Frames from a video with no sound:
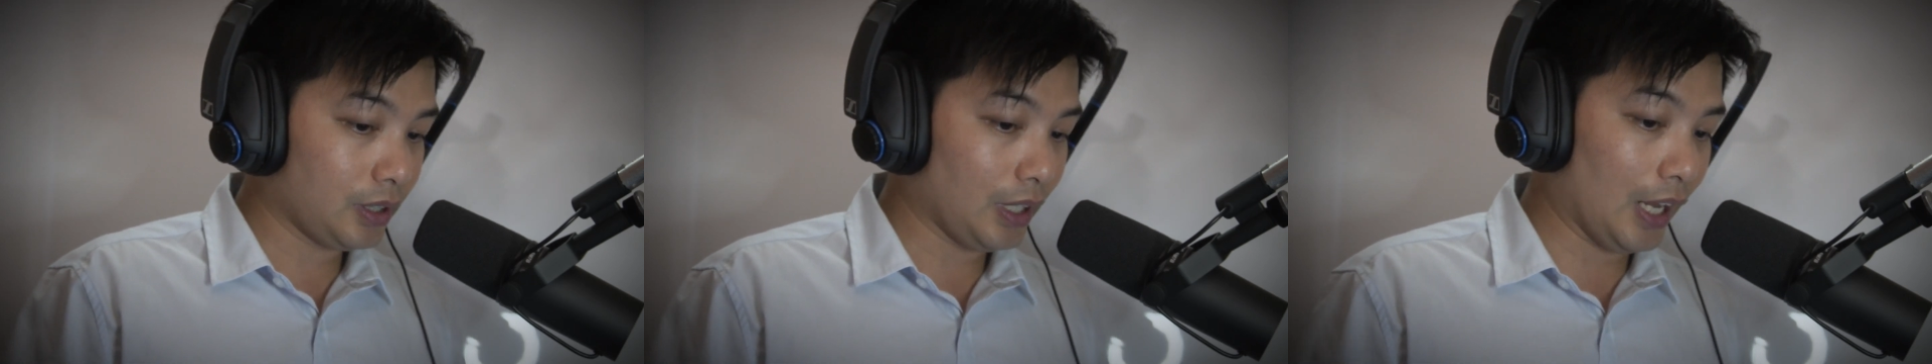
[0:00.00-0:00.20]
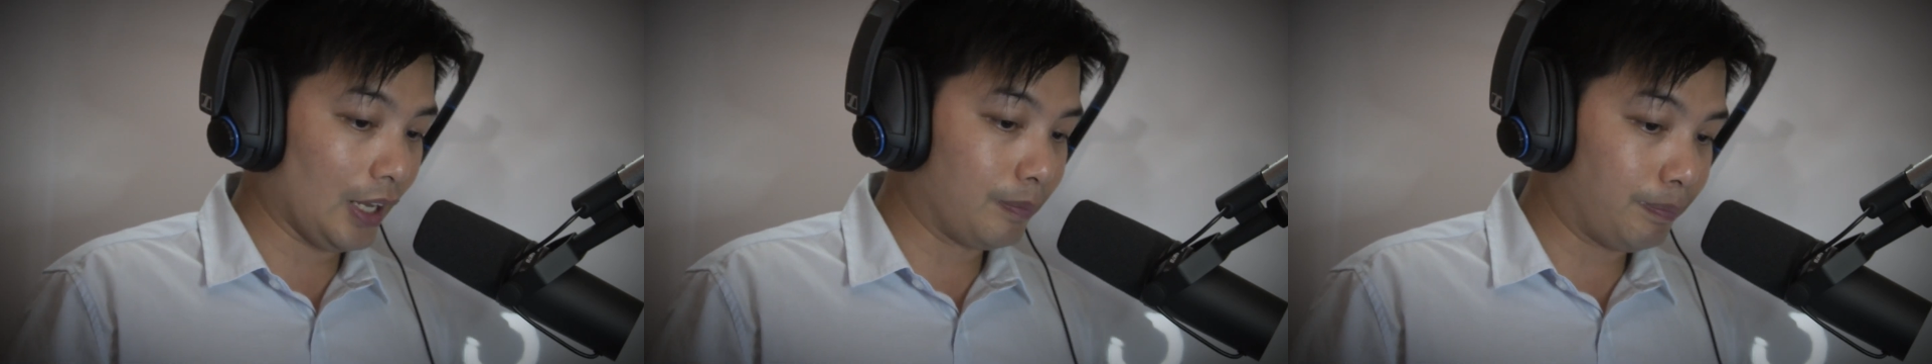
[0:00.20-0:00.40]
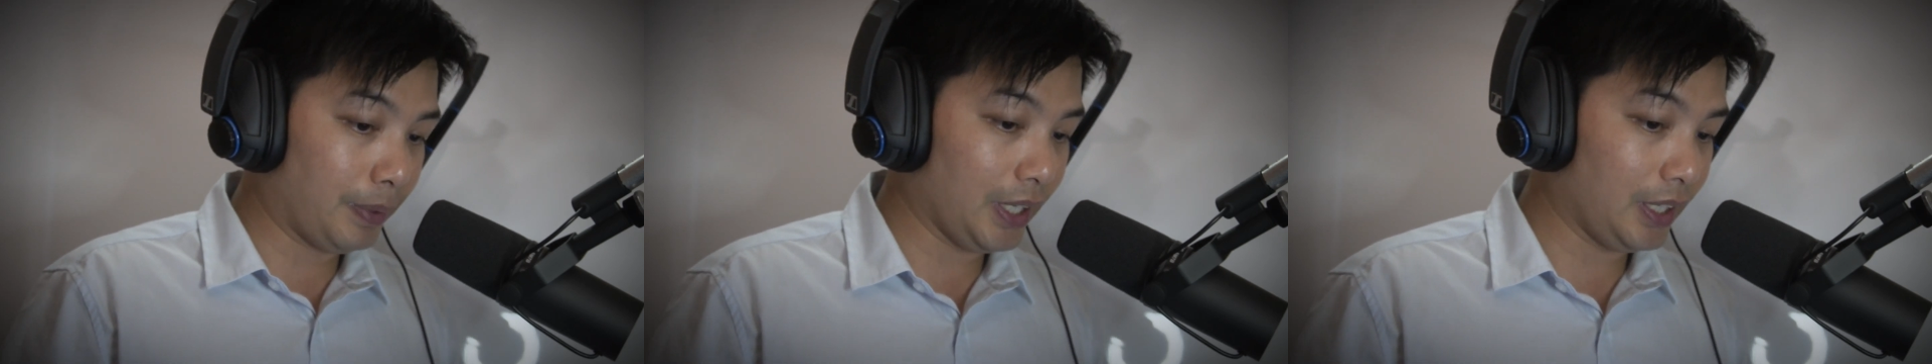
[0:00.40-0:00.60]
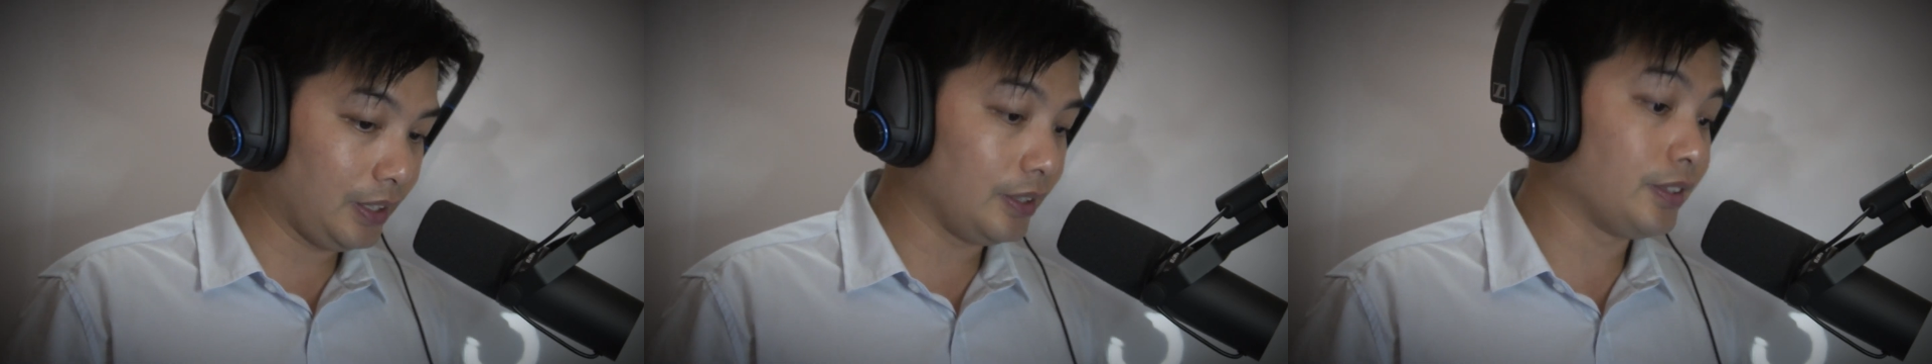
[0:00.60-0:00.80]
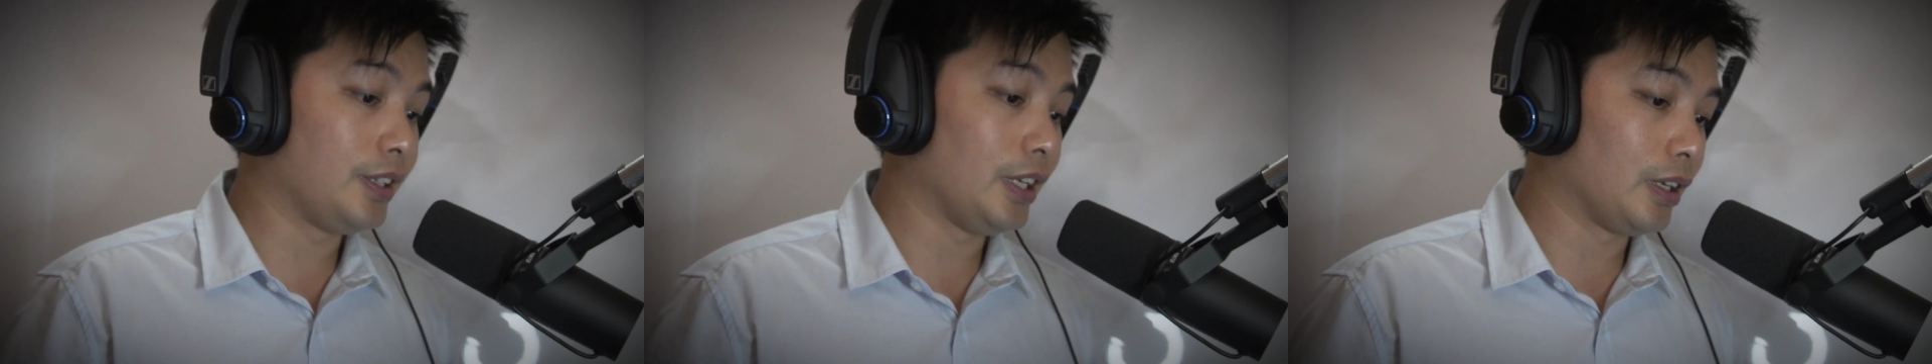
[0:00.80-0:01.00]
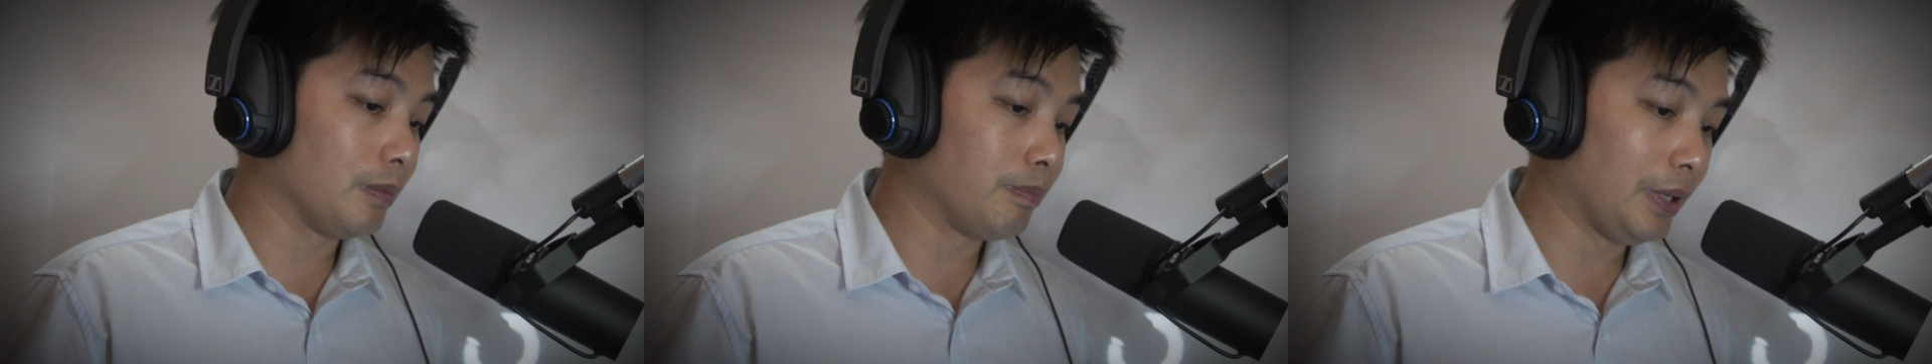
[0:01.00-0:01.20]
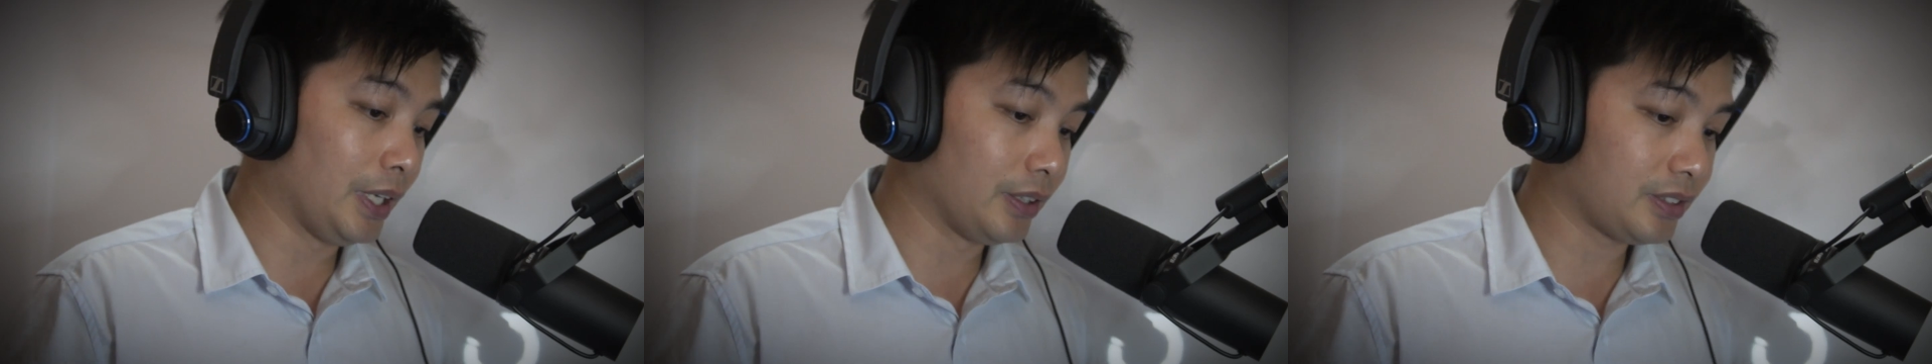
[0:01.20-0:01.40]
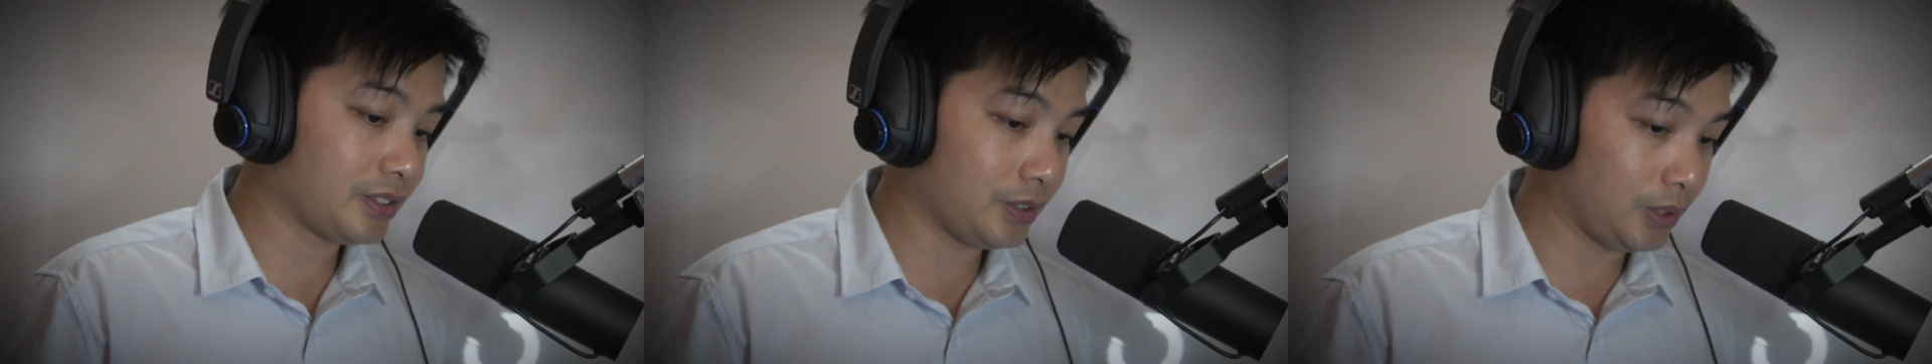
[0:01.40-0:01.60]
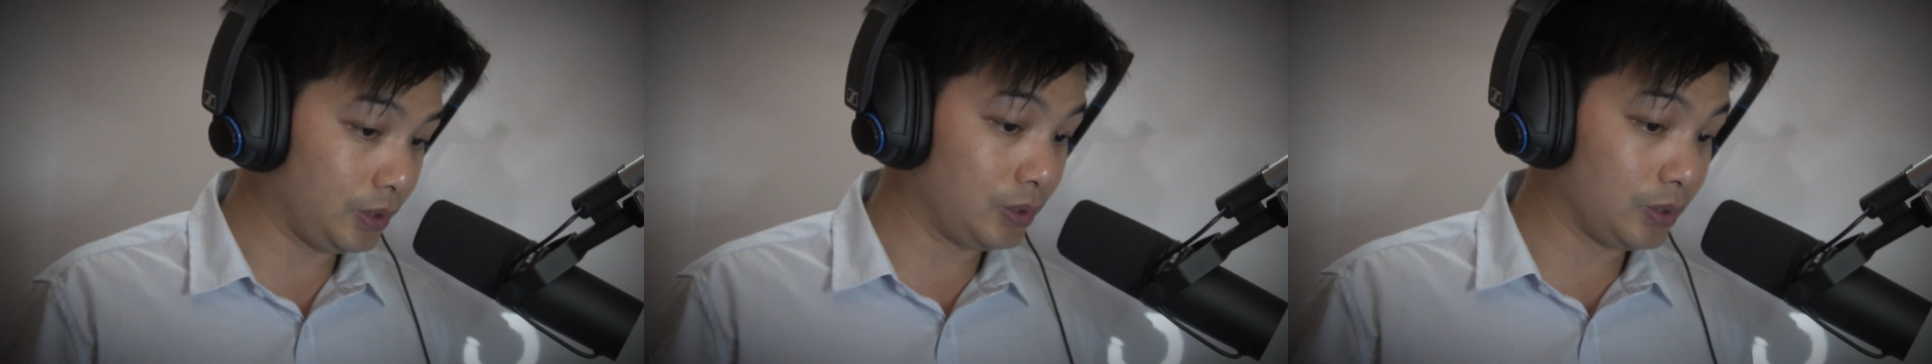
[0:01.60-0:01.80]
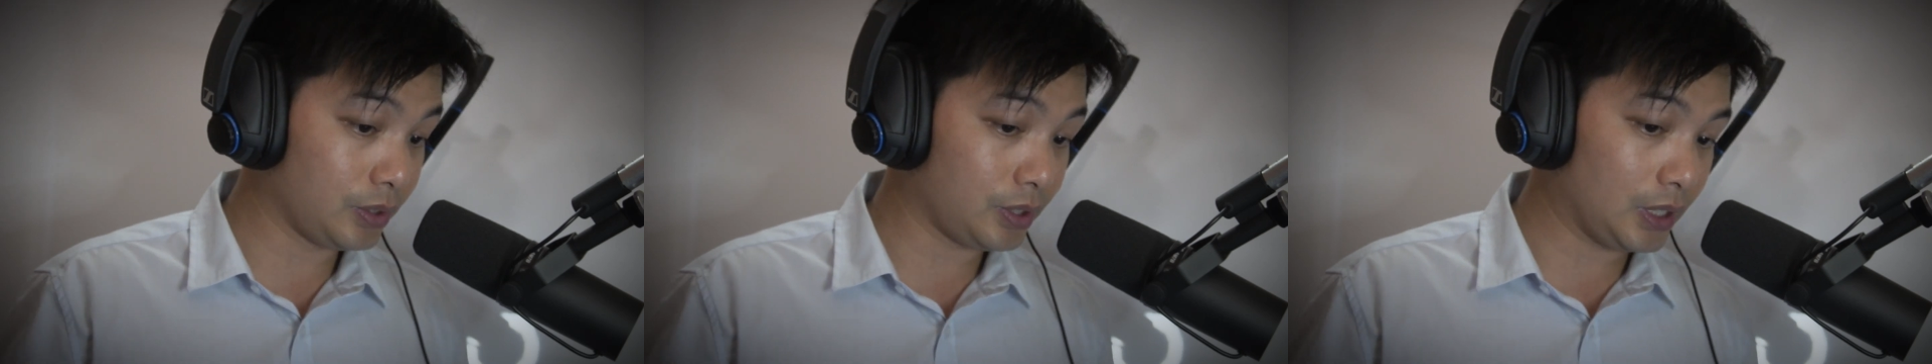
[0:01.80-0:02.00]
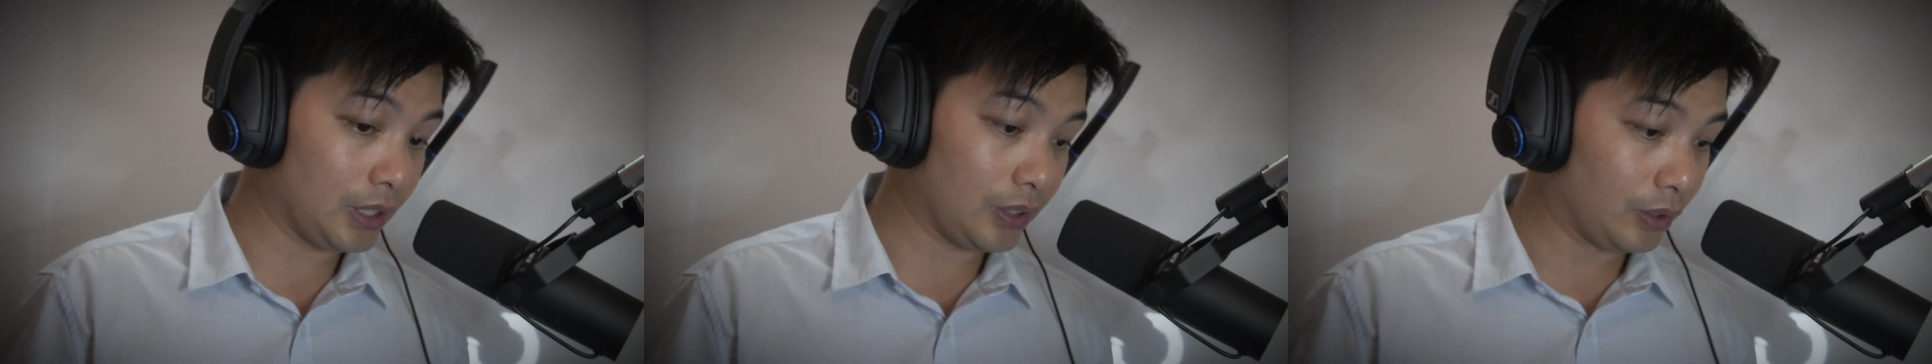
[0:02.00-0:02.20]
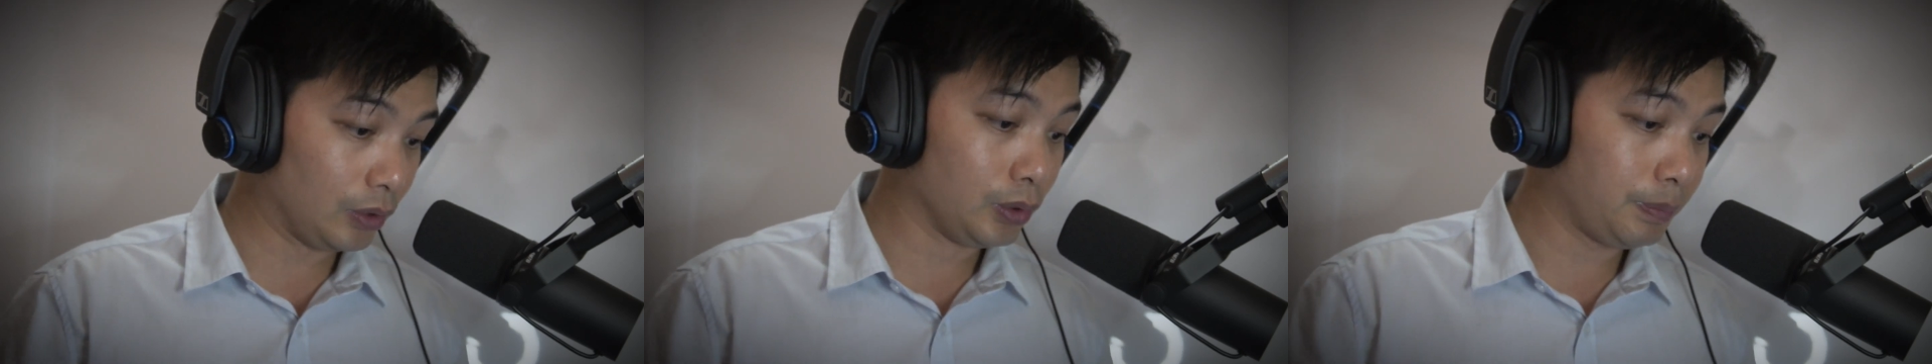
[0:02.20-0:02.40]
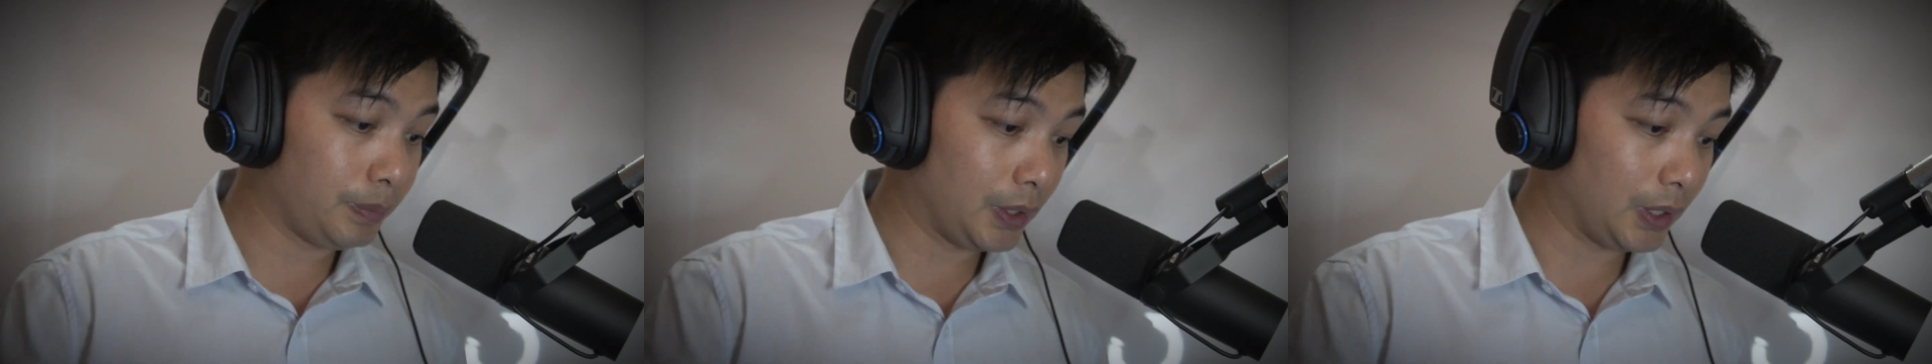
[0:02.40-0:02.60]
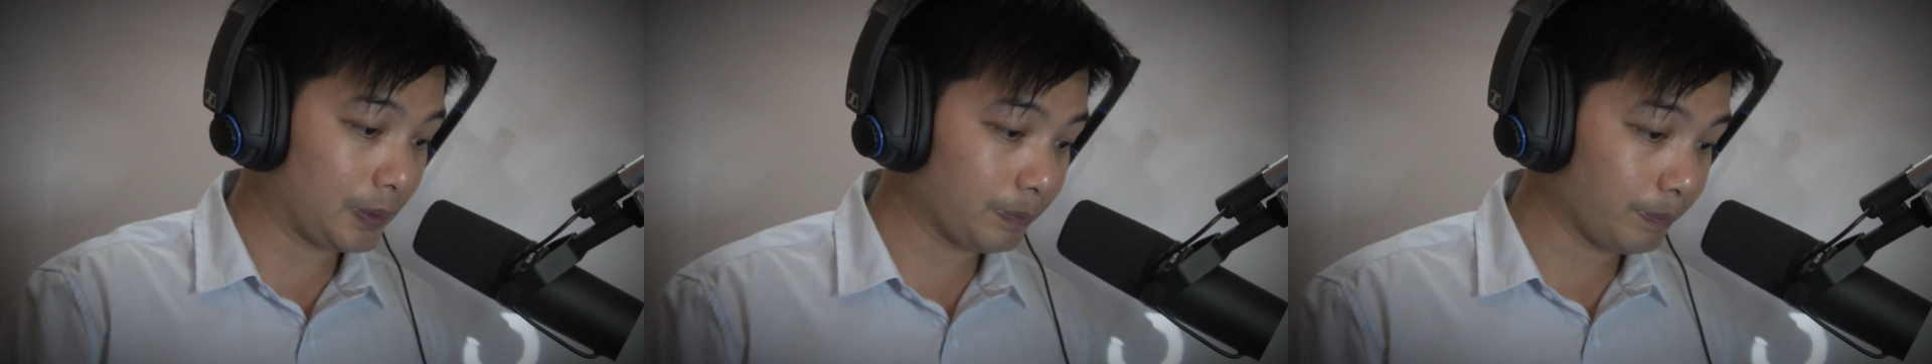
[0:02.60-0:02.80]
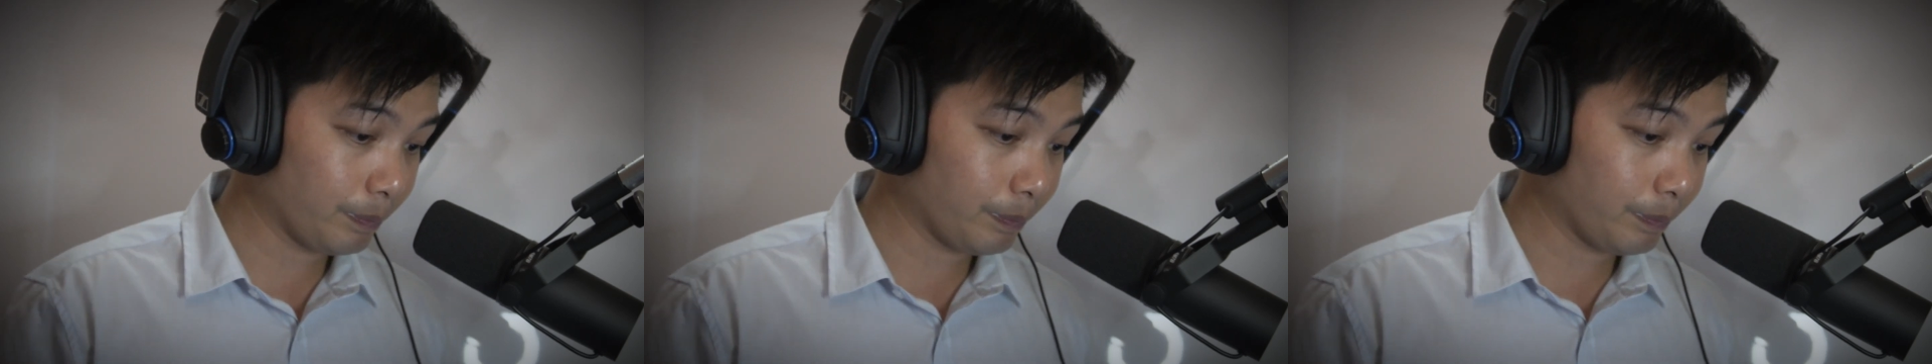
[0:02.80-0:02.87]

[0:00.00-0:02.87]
and B, there are merits to using the loop knot.